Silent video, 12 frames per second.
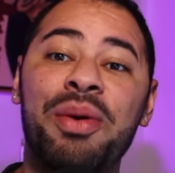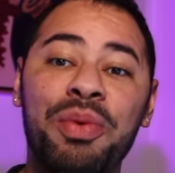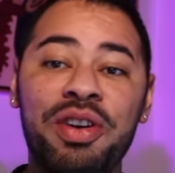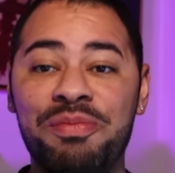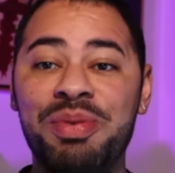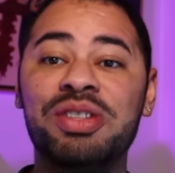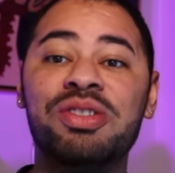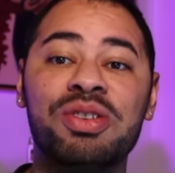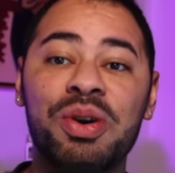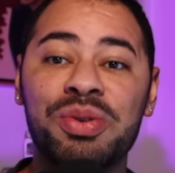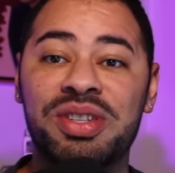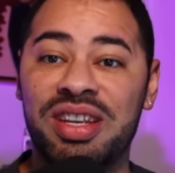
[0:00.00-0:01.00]
that would have been
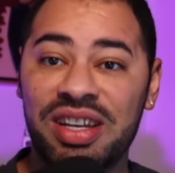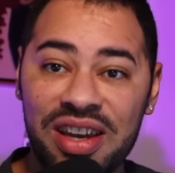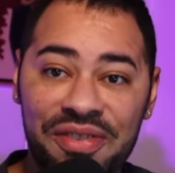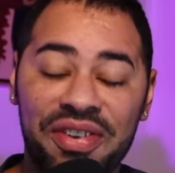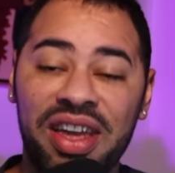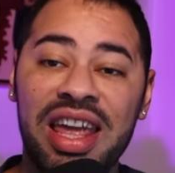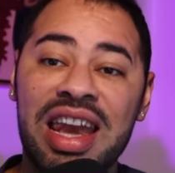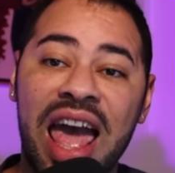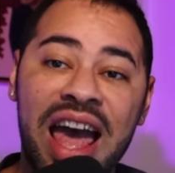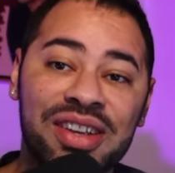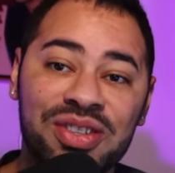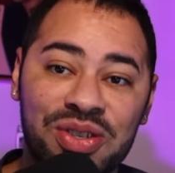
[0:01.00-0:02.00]
so significant
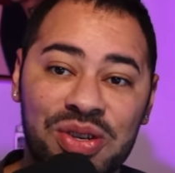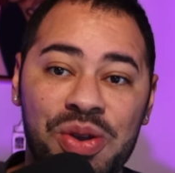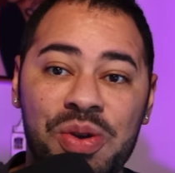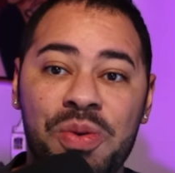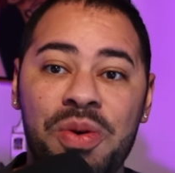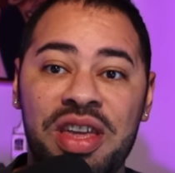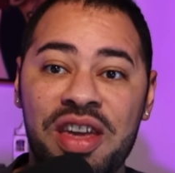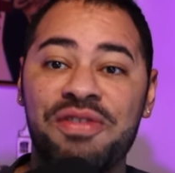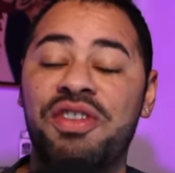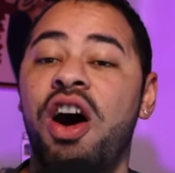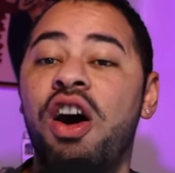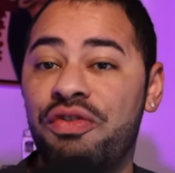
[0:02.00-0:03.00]
as to
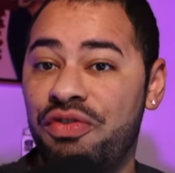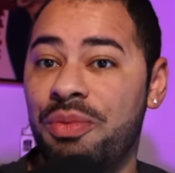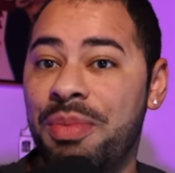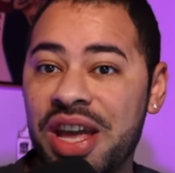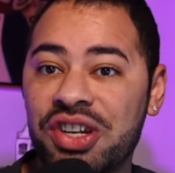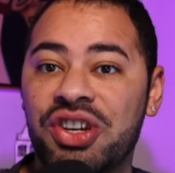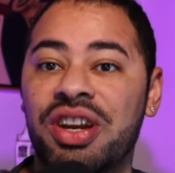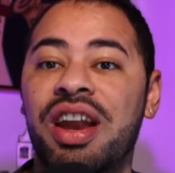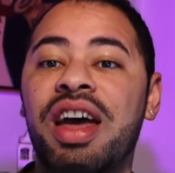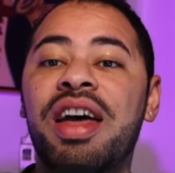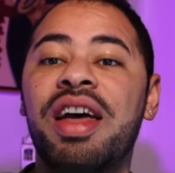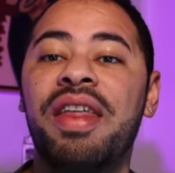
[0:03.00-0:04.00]
give confirmation
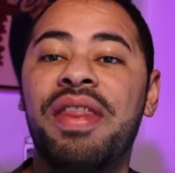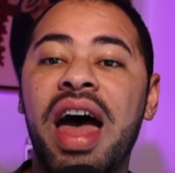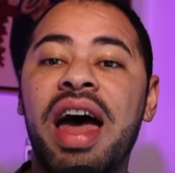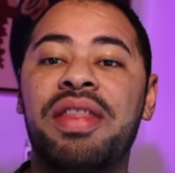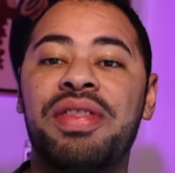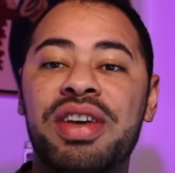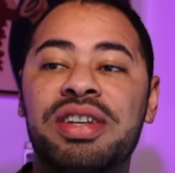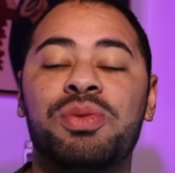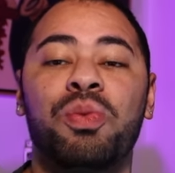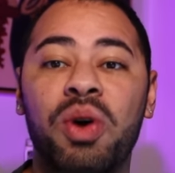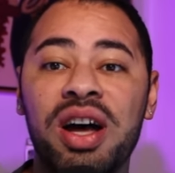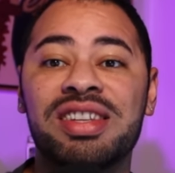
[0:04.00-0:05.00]
that
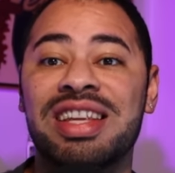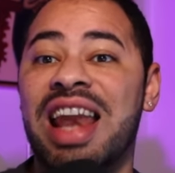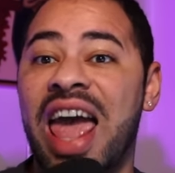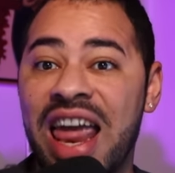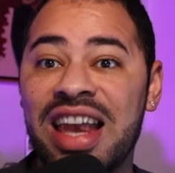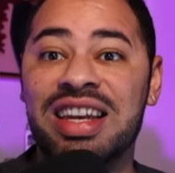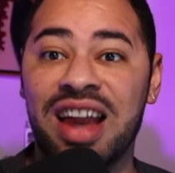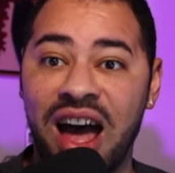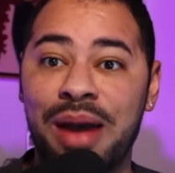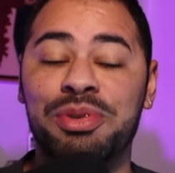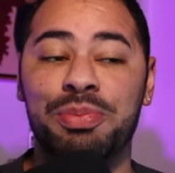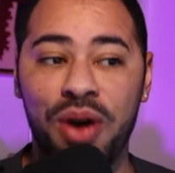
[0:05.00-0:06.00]
this was an end
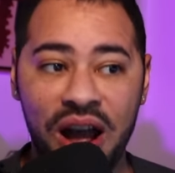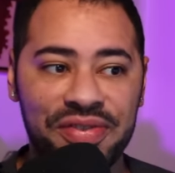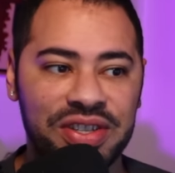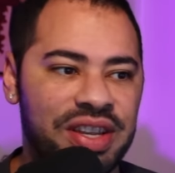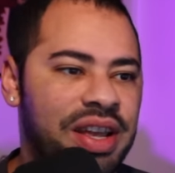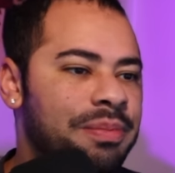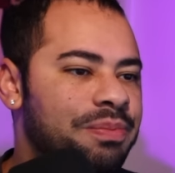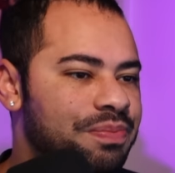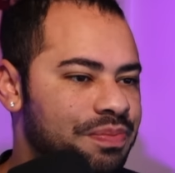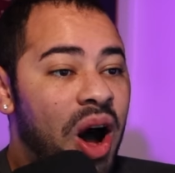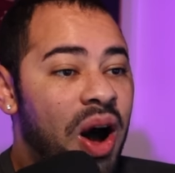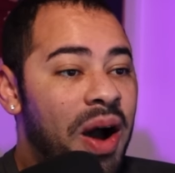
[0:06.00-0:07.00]
times prophecy?
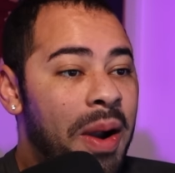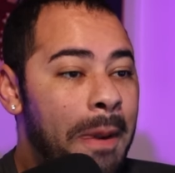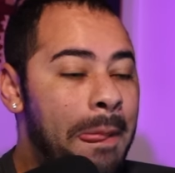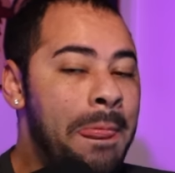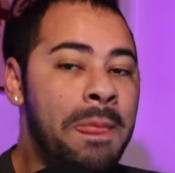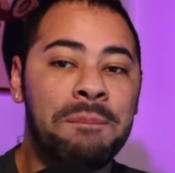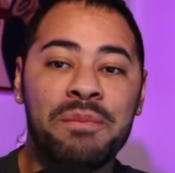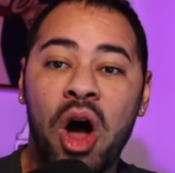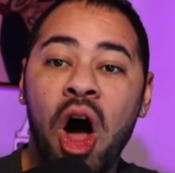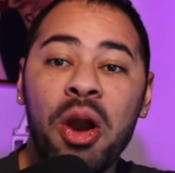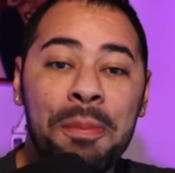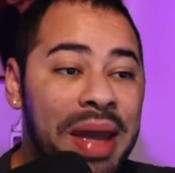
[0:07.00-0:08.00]

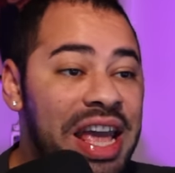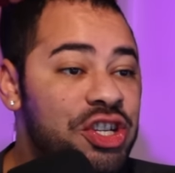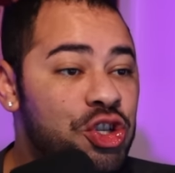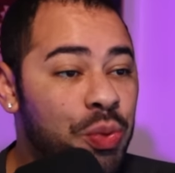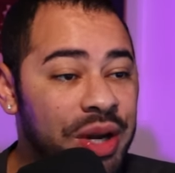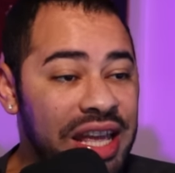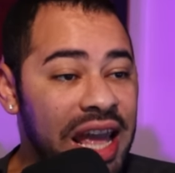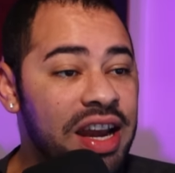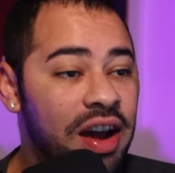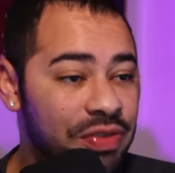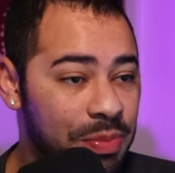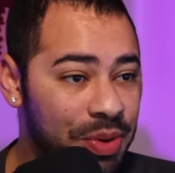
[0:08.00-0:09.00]
On page 28
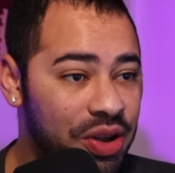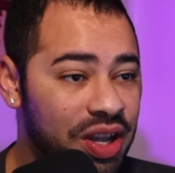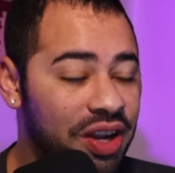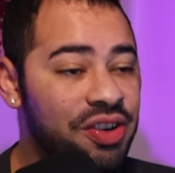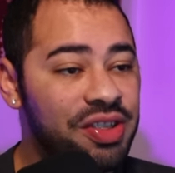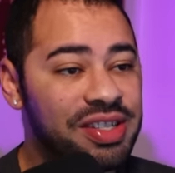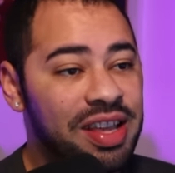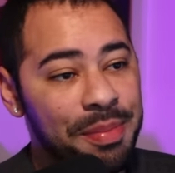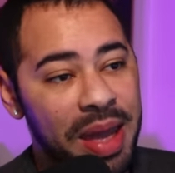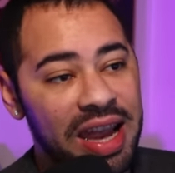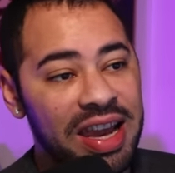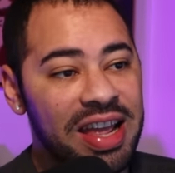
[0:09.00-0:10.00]
of the book, under the
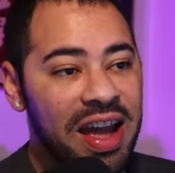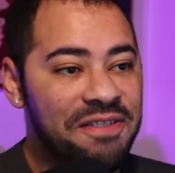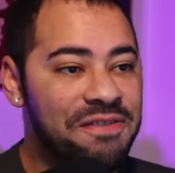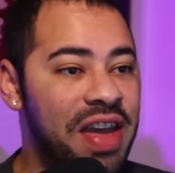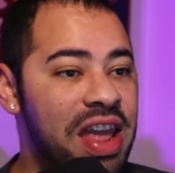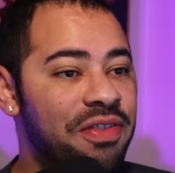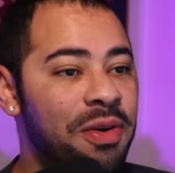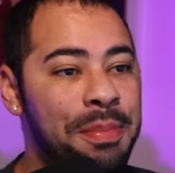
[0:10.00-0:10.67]
subheading Favor